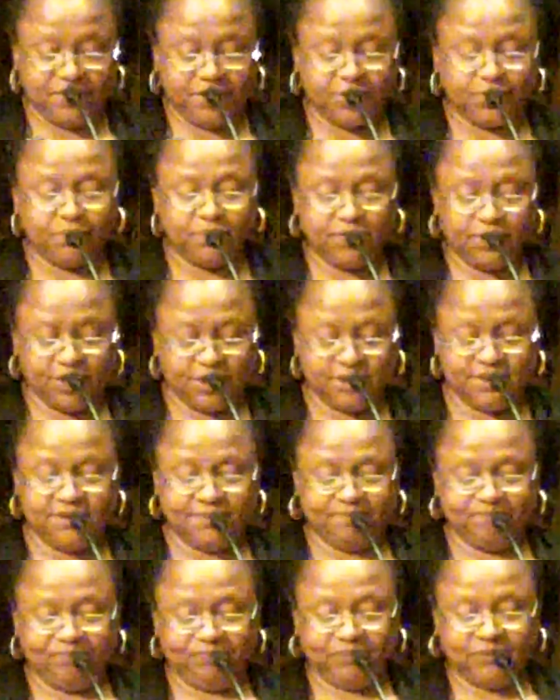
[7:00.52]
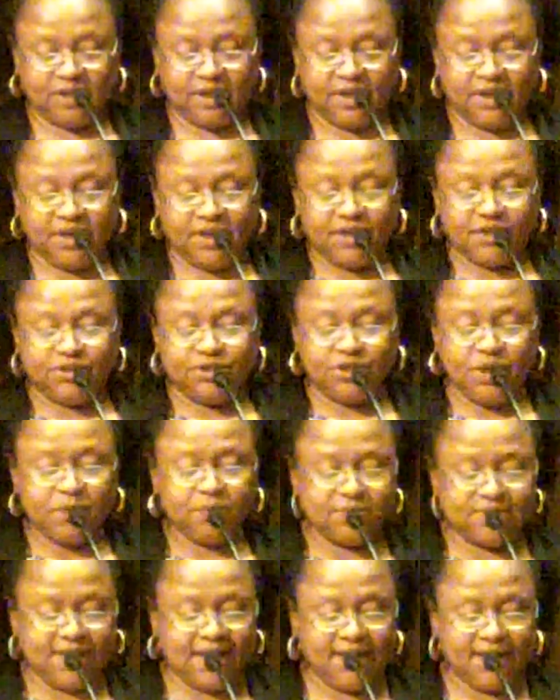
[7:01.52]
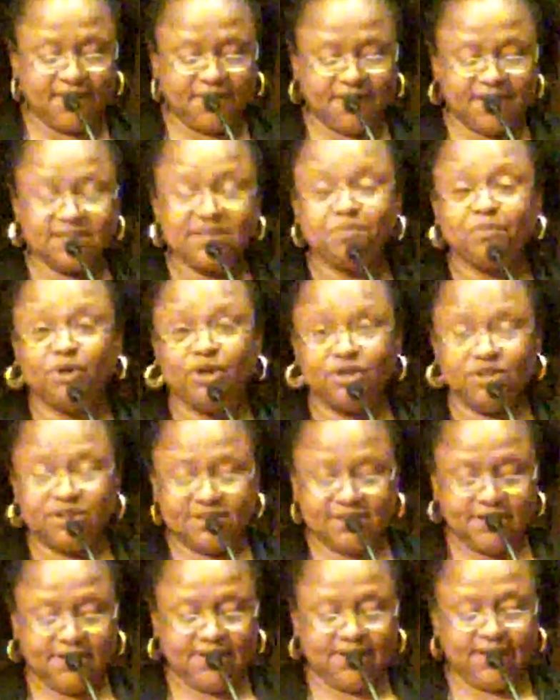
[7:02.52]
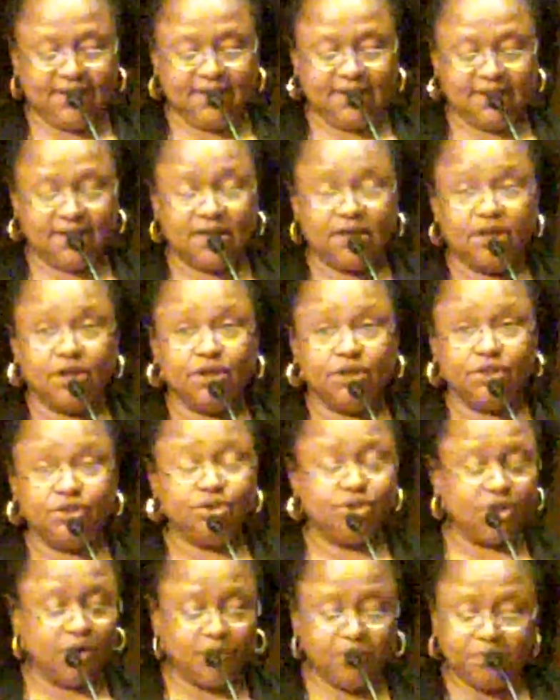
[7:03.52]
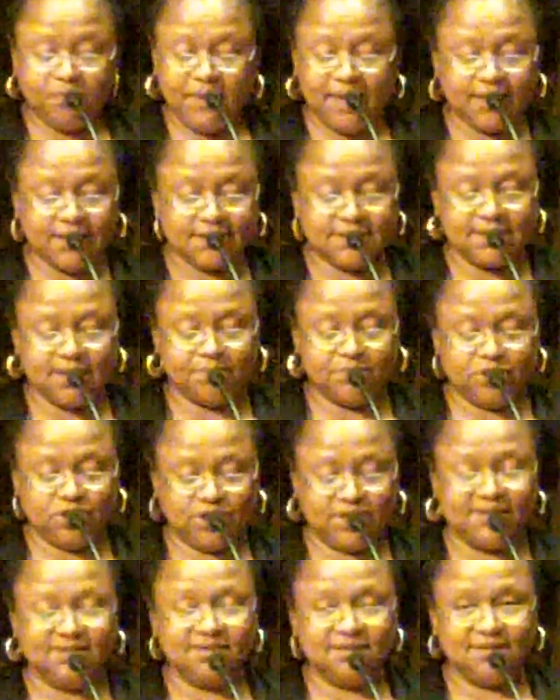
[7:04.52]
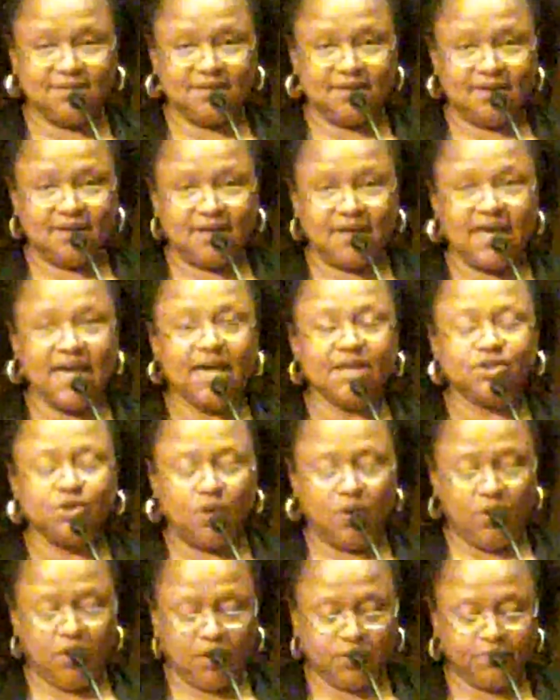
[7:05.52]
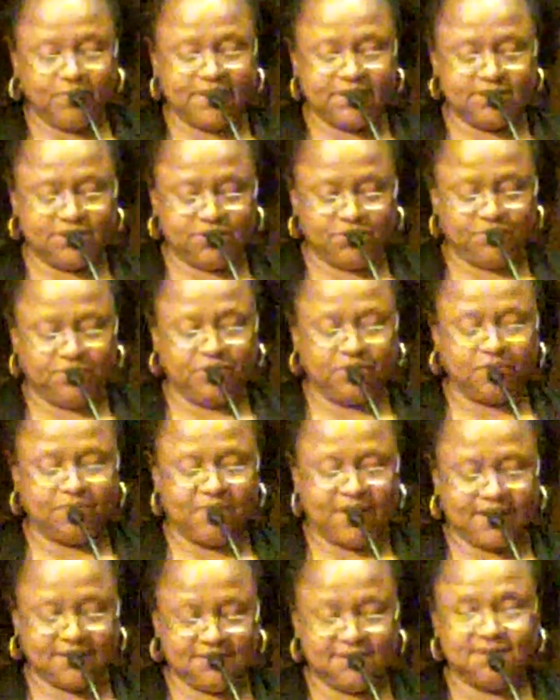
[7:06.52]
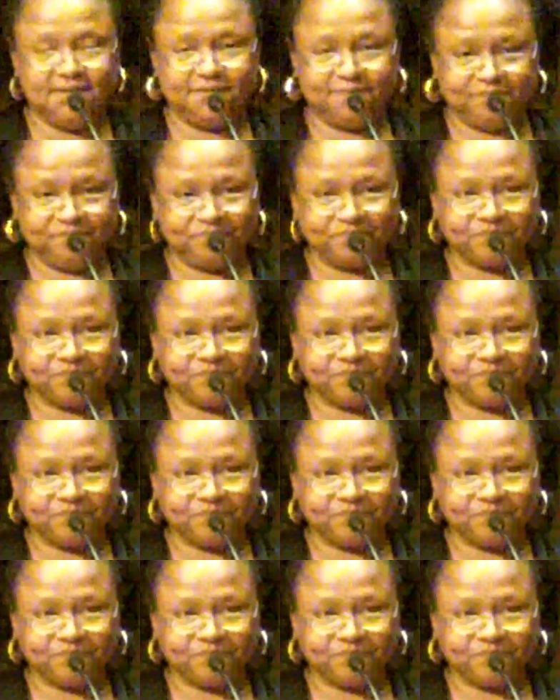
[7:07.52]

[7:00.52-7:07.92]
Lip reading: with your word. Don't take things personally. Don't make assumptions, and always do your best.